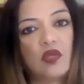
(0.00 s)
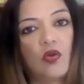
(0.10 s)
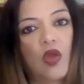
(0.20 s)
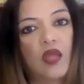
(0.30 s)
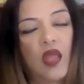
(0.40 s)

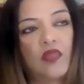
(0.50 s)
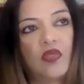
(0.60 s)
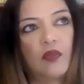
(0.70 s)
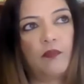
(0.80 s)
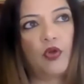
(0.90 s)
So I
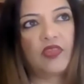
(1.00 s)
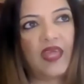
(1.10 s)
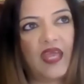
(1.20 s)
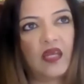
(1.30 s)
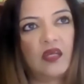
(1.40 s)
think both
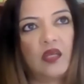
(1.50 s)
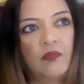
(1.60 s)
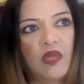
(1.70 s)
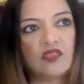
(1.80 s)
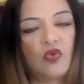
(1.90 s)
Canada and
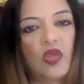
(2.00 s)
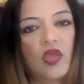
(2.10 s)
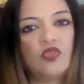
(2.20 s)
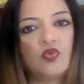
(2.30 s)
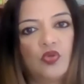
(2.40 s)
Mexico
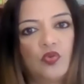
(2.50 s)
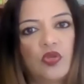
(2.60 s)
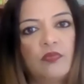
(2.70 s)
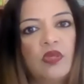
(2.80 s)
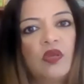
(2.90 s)
came into an
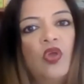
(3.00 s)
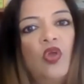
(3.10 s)
agreement